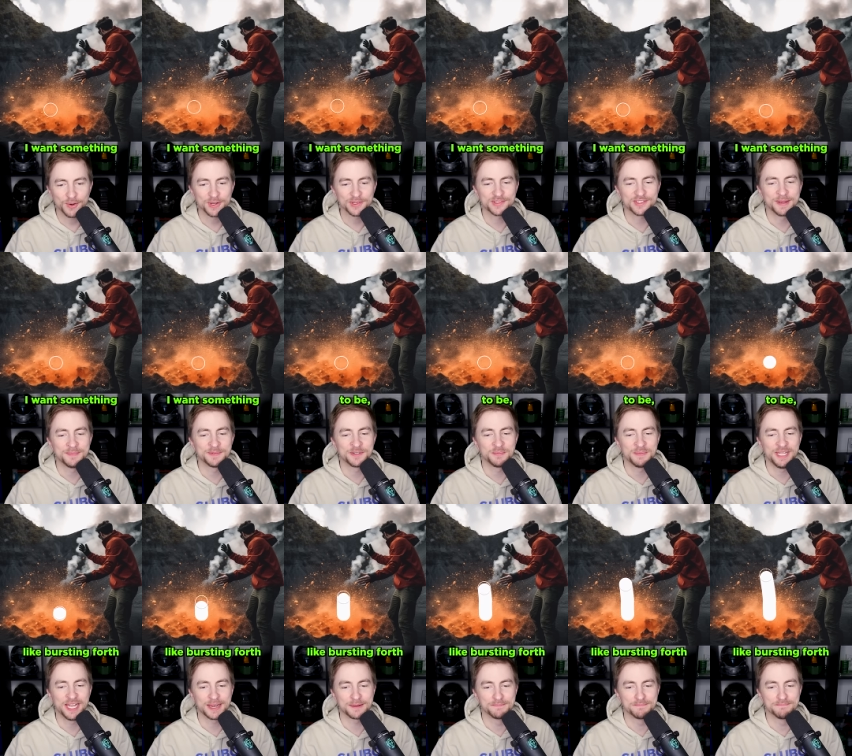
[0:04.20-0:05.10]
I want something to be
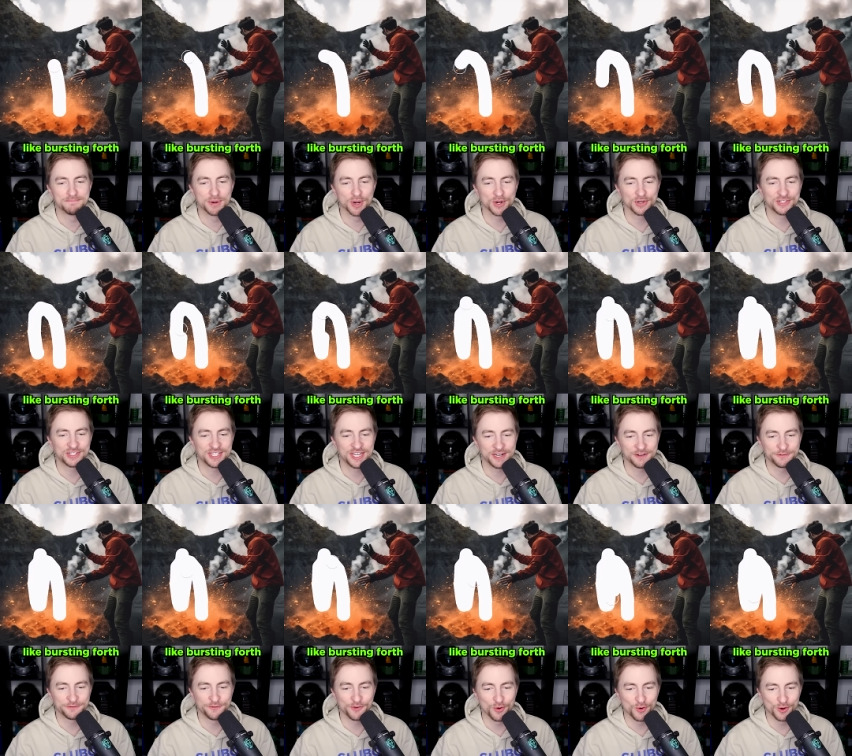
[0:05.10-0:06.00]
like bursting
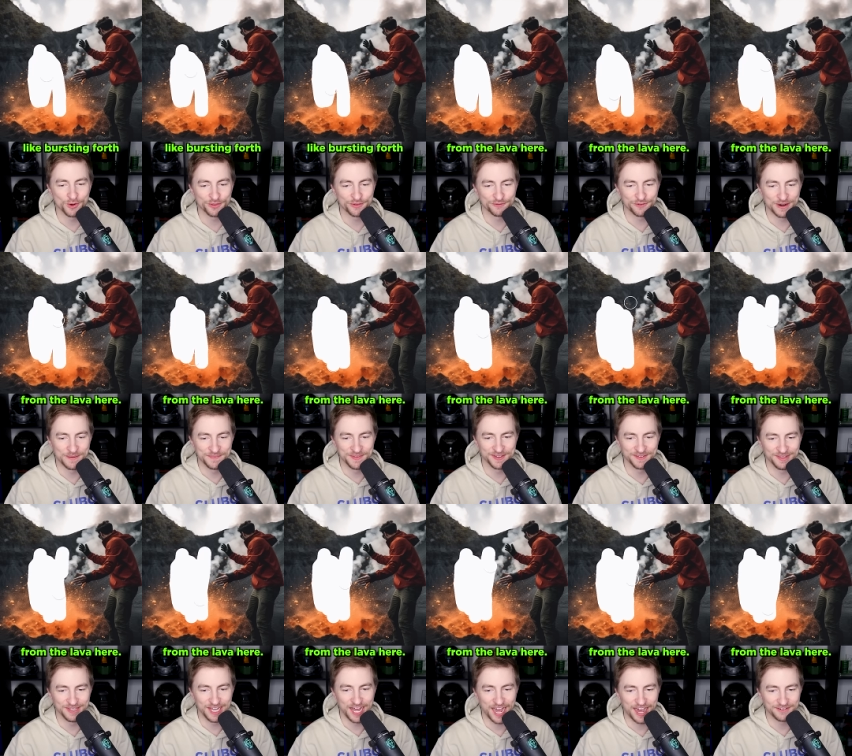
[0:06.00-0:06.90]
forth from the
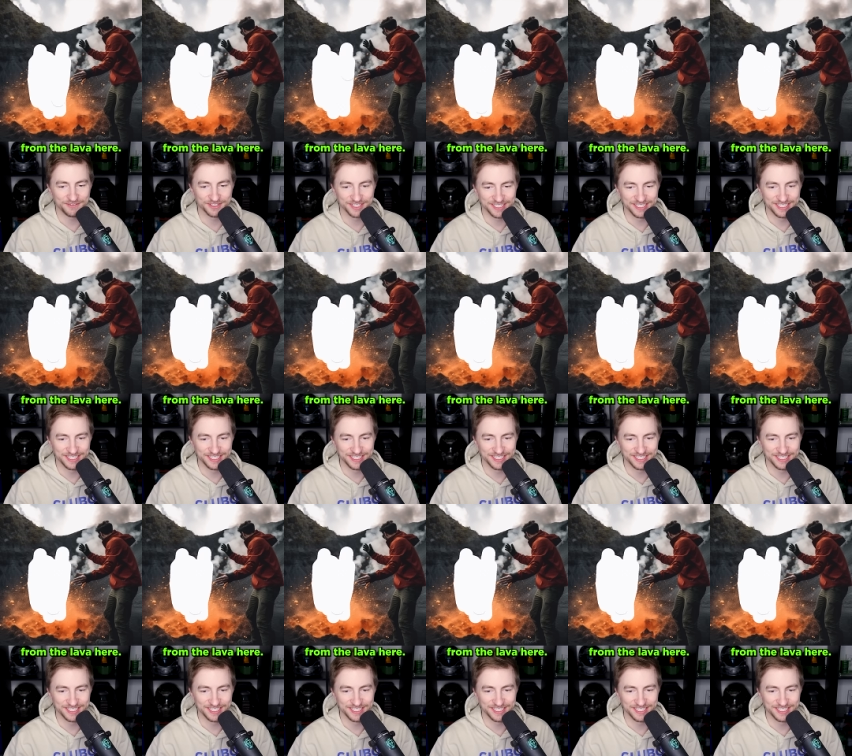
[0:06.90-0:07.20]
lava